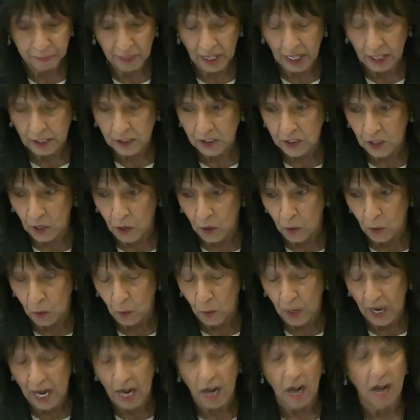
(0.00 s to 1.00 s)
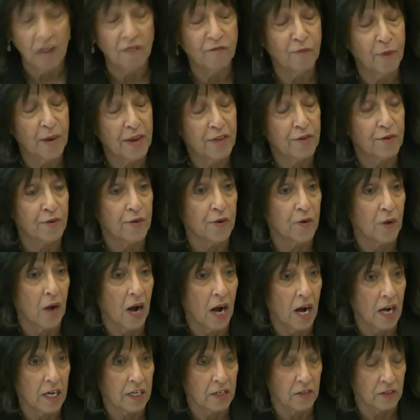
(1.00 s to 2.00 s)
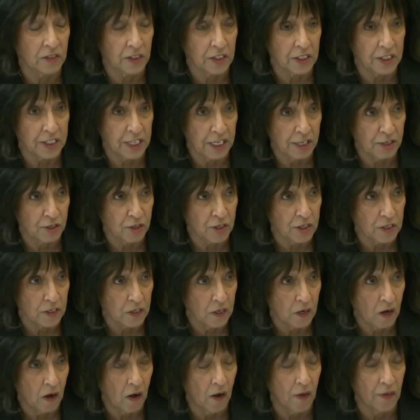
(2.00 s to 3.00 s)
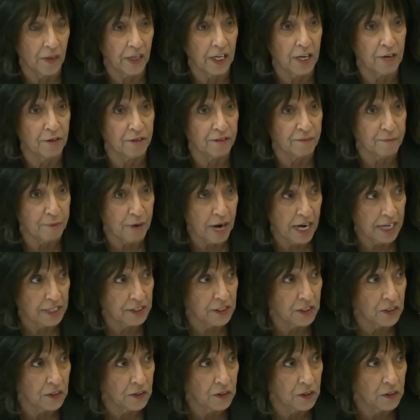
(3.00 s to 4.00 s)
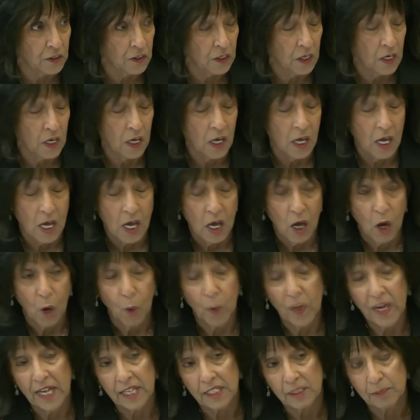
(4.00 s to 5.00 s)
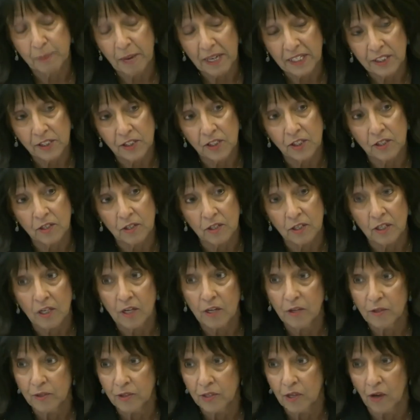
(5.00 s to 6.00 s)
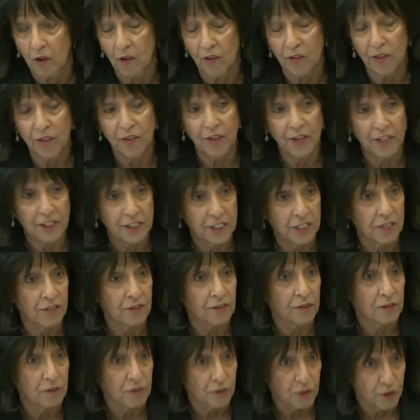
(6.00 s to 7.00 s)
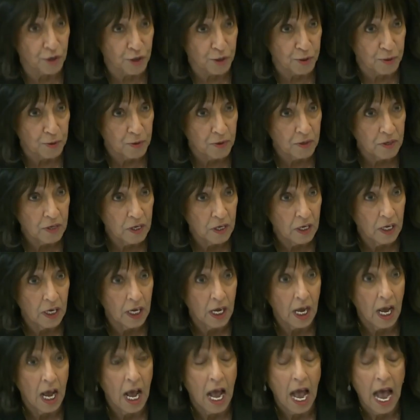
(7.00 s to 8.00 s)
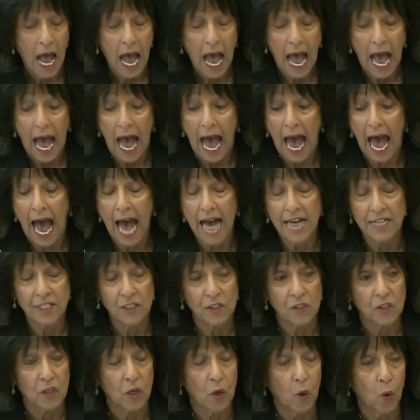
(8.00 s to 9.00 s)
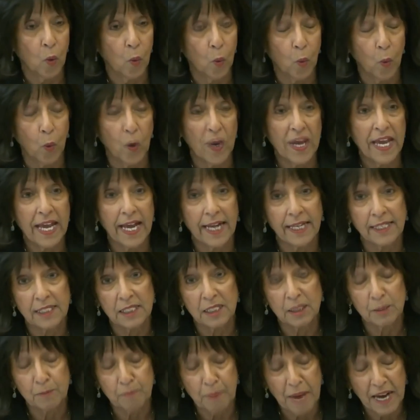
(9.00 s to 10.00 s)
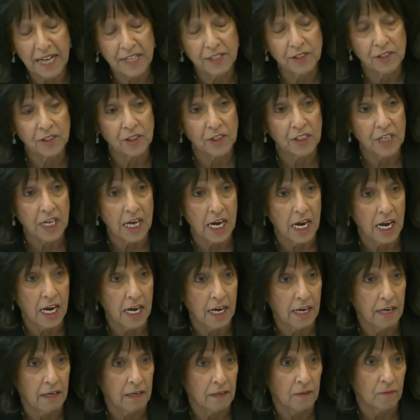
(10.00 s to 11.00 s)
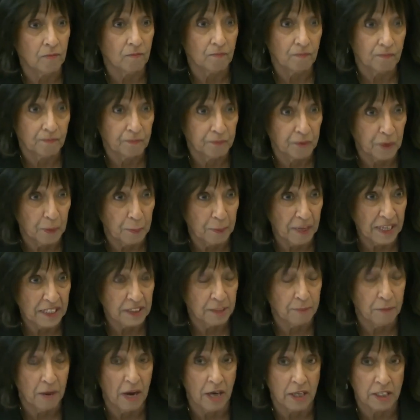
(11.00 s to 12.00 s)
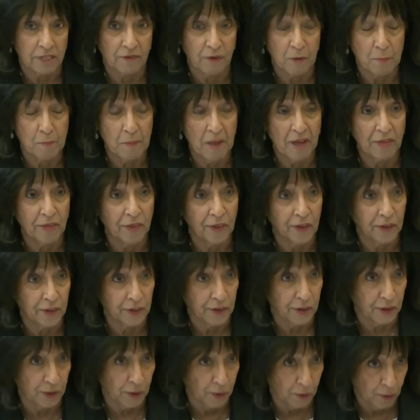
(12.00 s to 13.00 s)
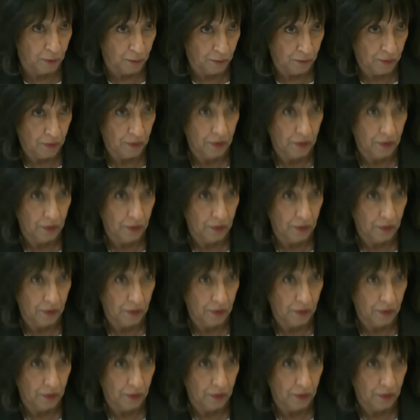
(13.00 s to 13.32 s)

So we're halfway through our consultation on the Code of Practice. We expect it to conclude on 30th June, and we expect to take the best part of a month to